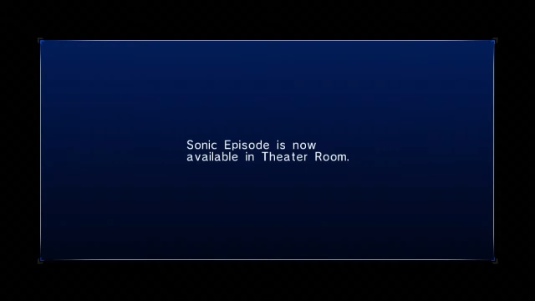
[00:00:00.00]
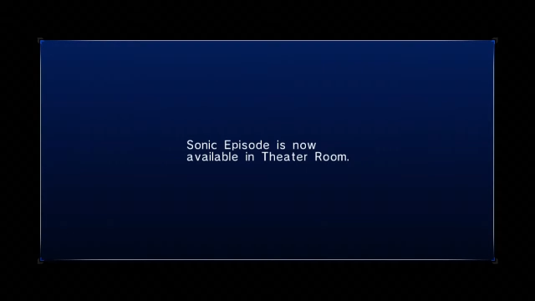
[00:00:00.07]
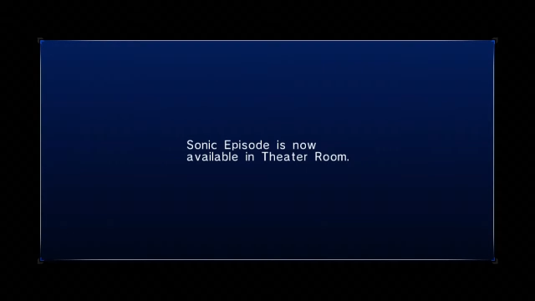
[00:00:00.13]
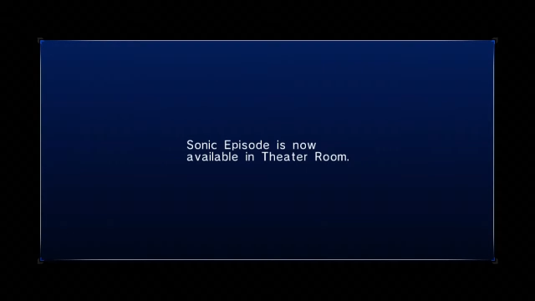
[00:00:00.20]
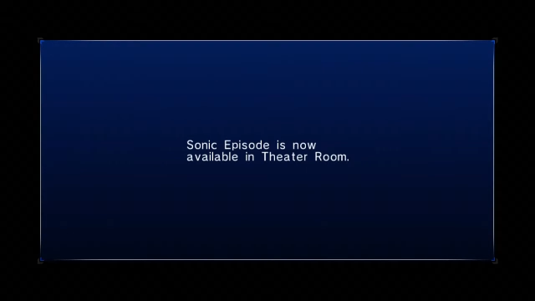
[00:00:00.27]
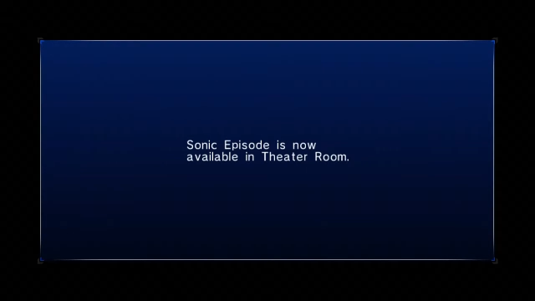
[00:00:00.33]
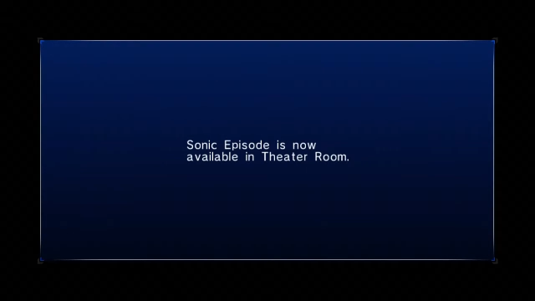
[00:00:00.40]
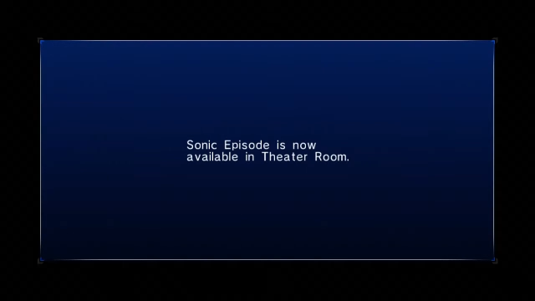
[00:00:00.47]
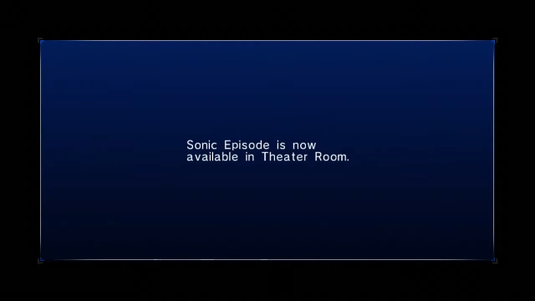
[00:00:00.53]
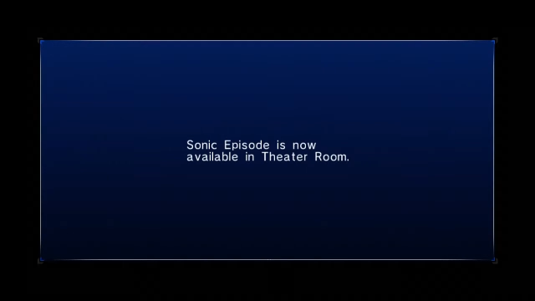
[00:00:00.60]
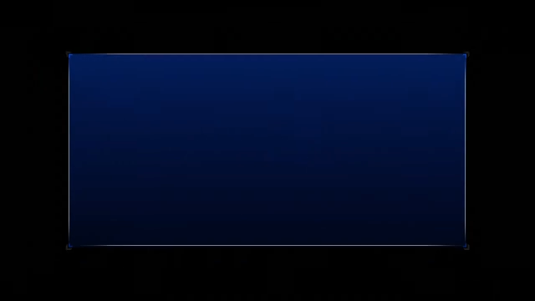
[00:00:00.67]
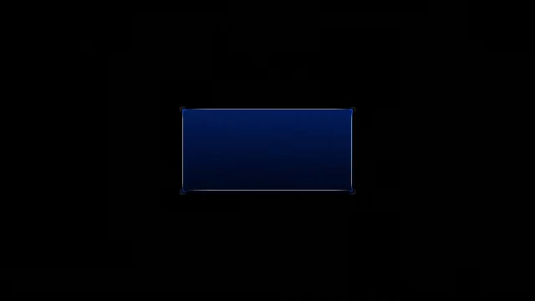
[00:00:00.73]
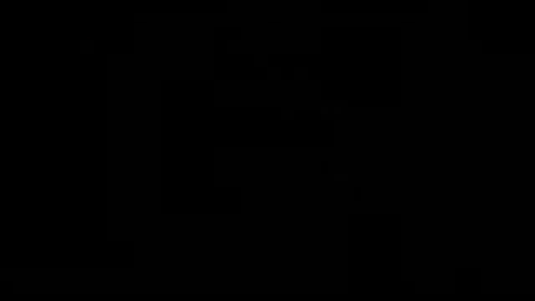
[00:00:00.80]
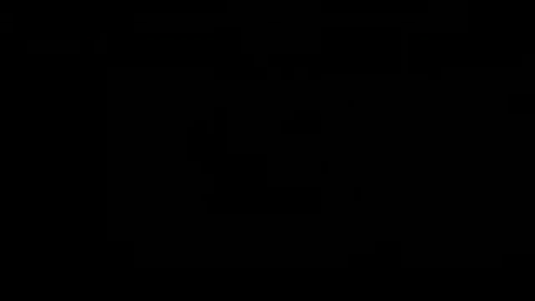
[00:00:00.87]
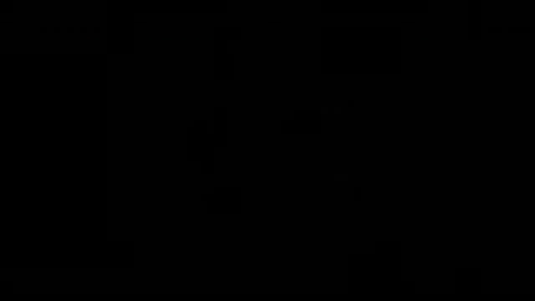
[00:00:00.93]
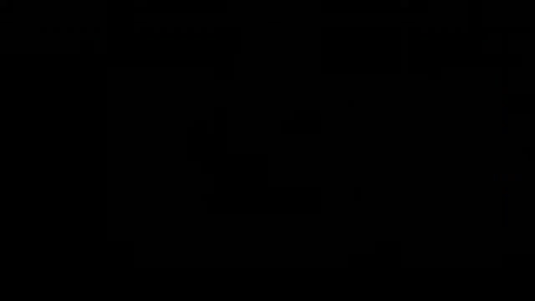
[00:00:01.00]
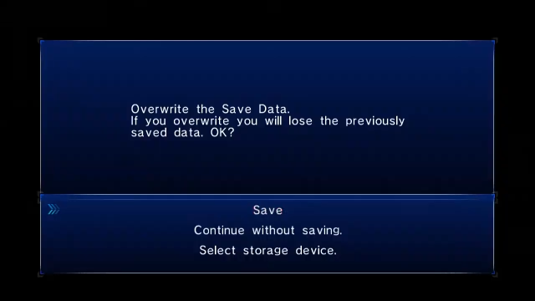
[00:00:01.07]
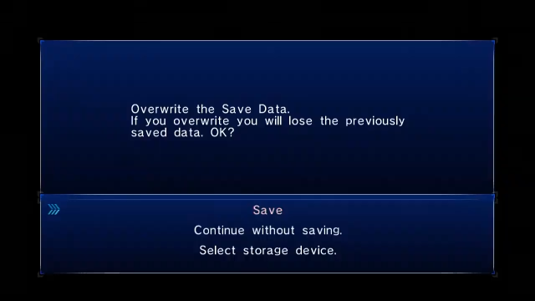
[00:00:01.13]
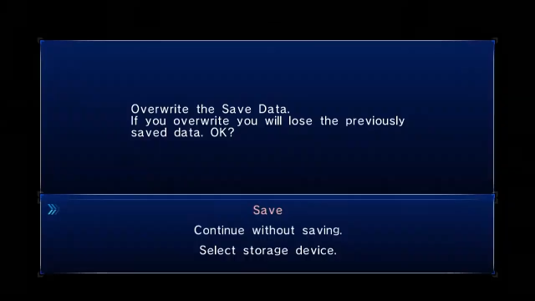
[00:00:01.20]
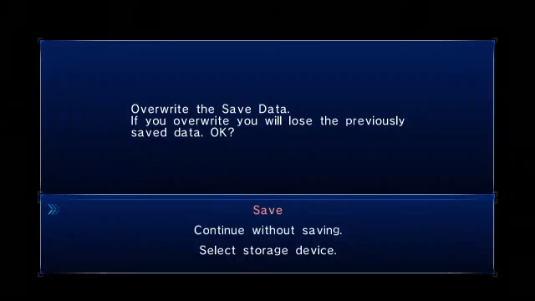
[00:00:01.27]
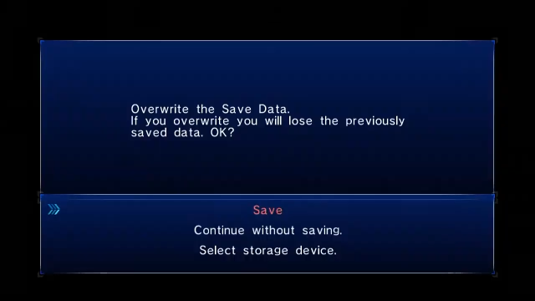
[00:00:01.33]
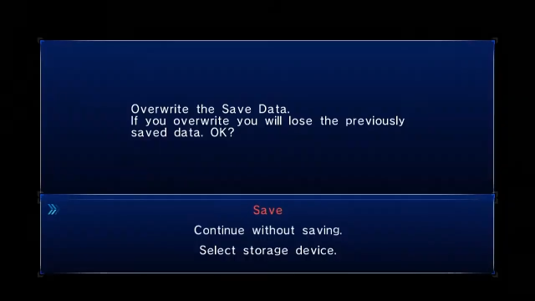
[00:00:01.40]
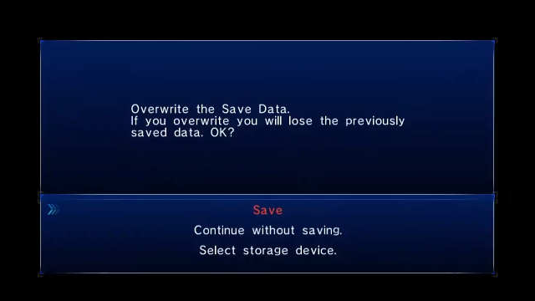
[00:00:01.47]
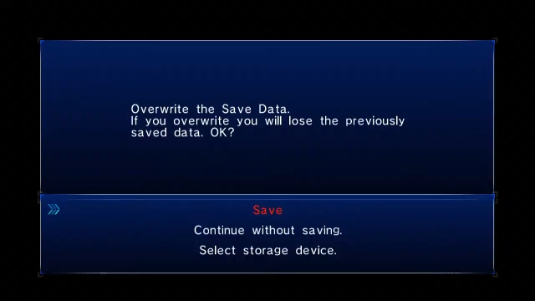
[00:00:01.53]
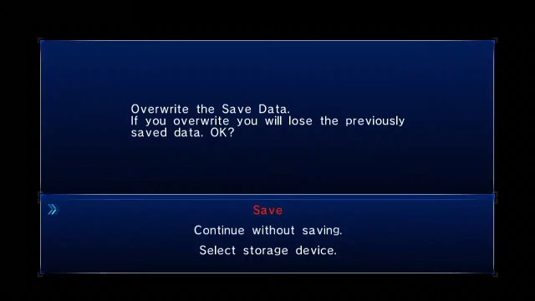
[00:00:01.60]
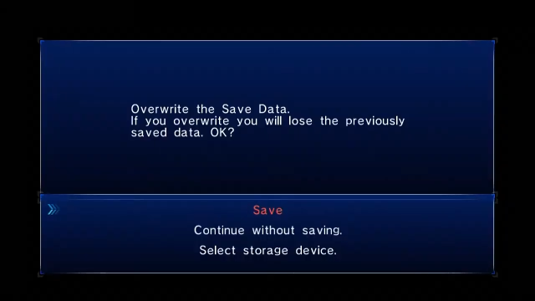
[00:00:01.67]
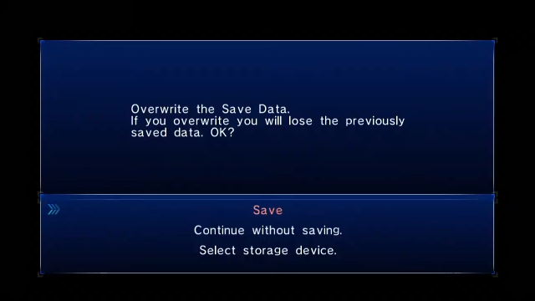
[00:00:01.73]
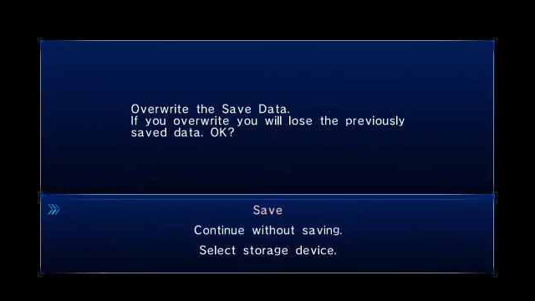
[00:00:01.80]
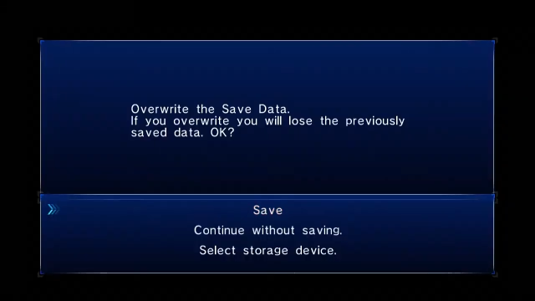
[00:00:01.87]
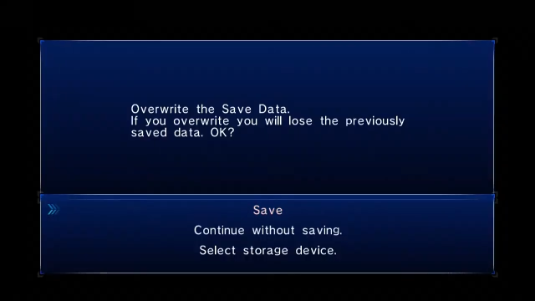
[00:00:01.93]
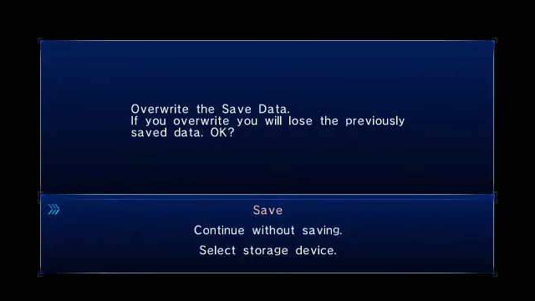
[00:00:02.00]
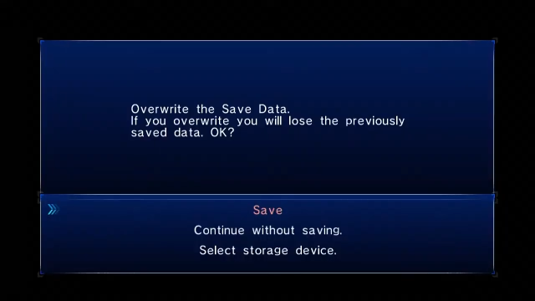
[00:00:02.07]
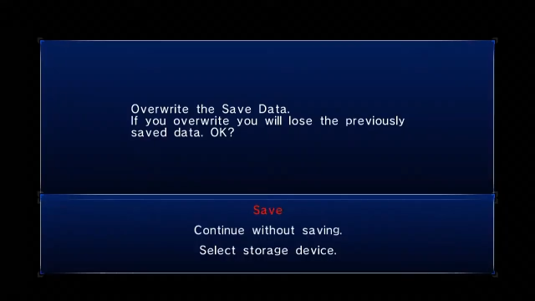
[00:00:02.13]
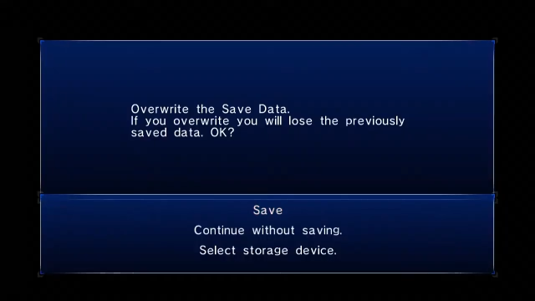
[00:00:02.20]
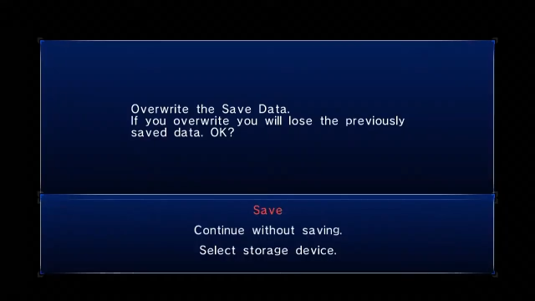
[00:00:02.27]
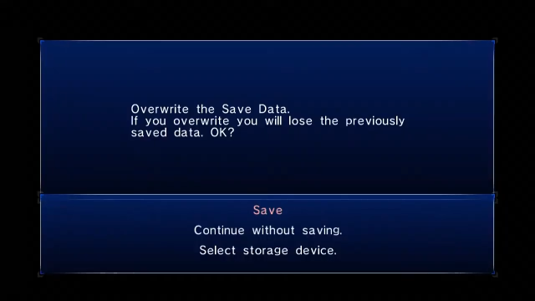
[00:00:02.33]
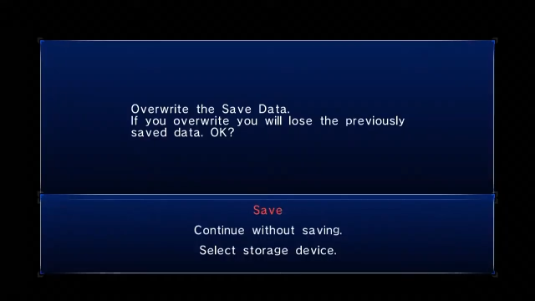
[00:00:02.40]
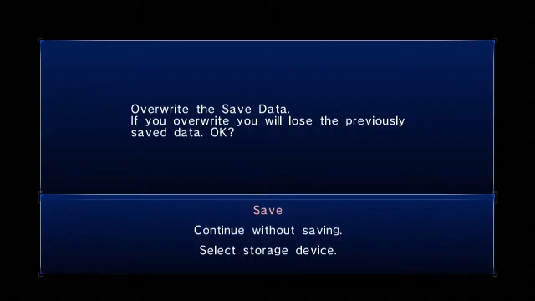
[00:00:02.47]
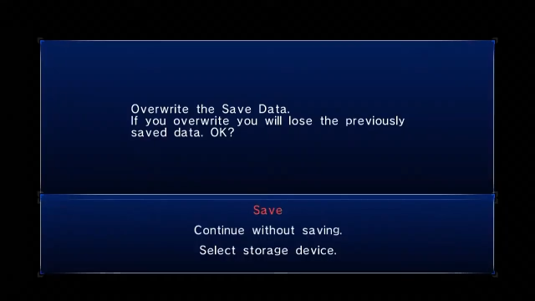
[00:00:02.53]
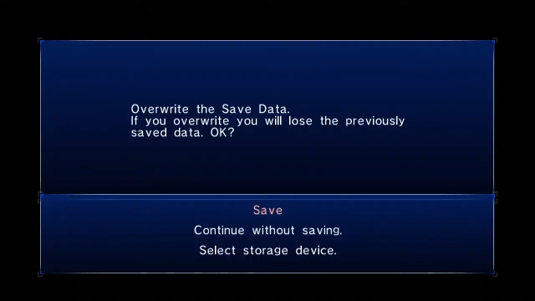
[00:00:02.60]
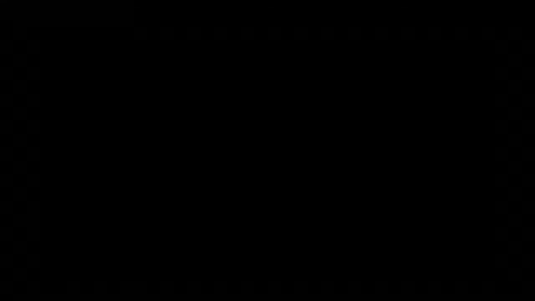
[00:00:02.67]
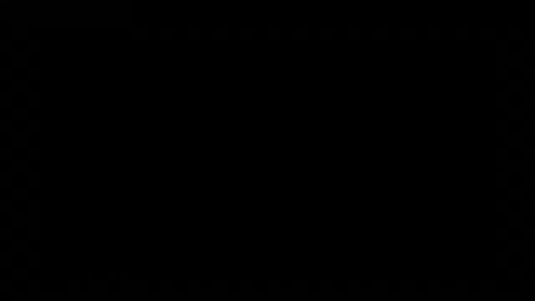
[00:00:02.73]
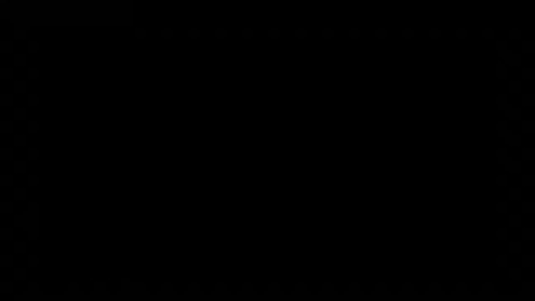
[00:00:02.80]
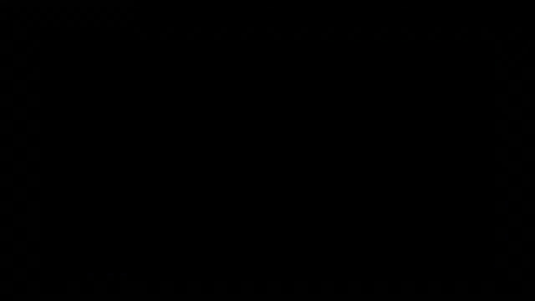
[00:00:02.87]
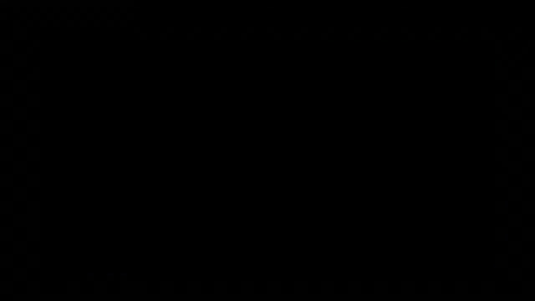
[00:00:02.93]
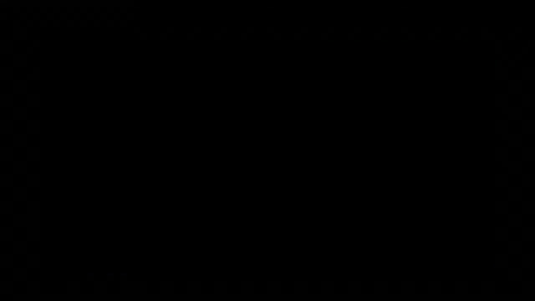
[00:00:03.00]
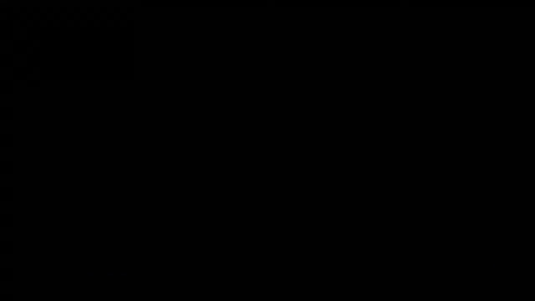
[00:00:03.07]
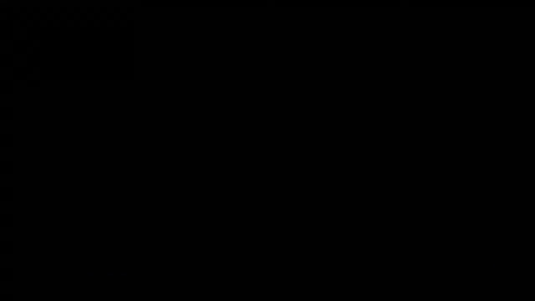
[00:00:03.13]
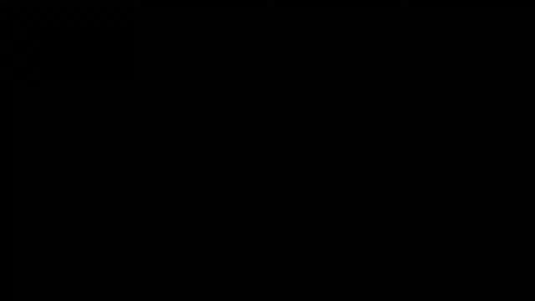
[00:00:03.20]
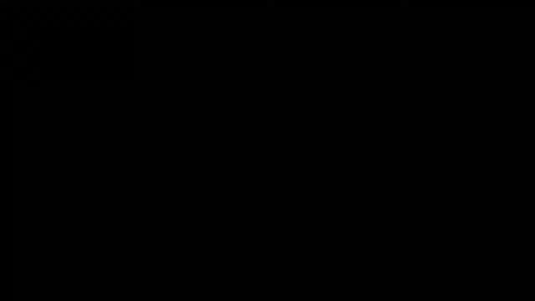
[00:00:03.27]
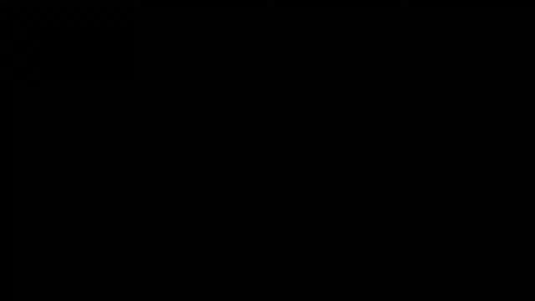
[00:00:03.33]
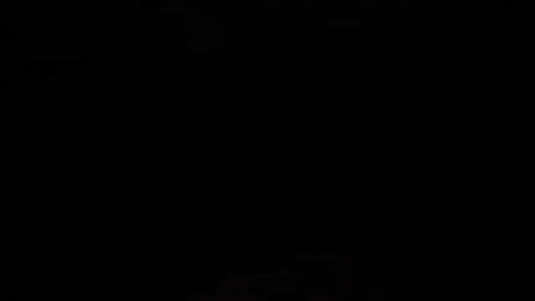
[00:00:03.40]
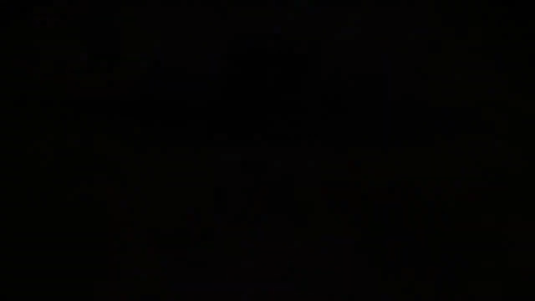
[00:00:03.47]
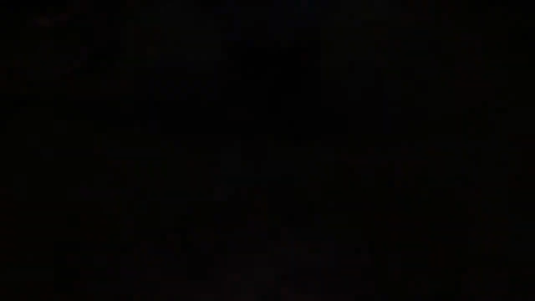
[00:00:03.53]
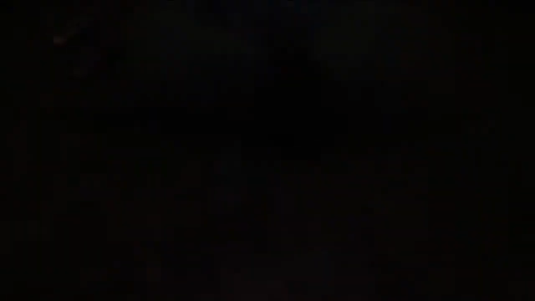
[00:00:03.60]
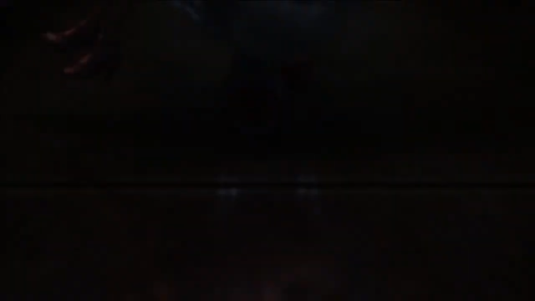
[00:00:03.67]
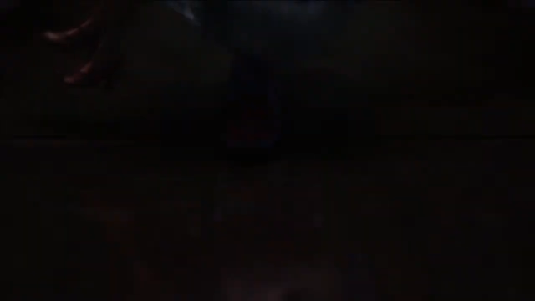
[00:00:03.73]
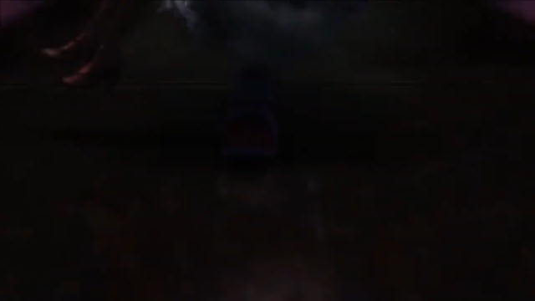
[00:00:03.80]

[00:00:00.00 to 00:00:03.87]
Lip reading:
[unreadable: no face in view]